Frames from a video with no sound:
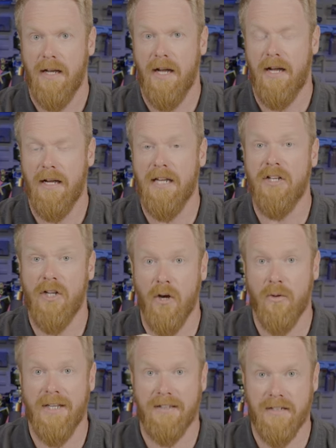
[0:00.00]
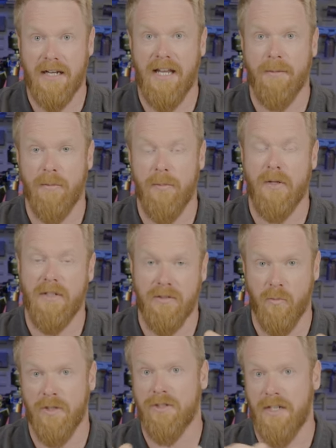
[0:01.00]
Uh, and know the exact
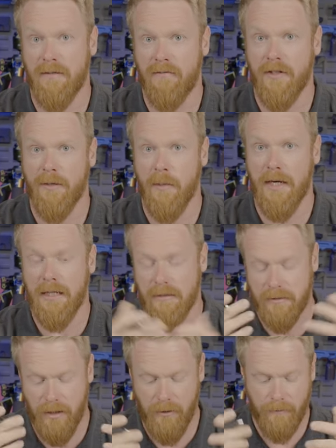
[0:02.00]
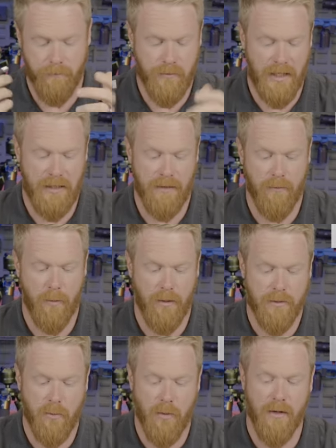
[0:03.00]
capabilities and what you're getting for your money. So take that for what
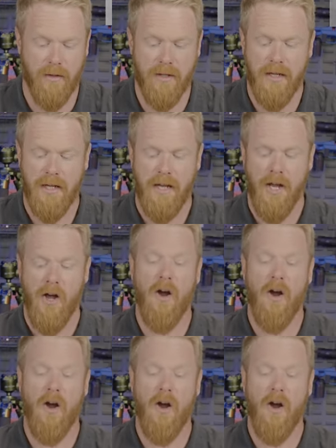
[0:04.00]
it's worth.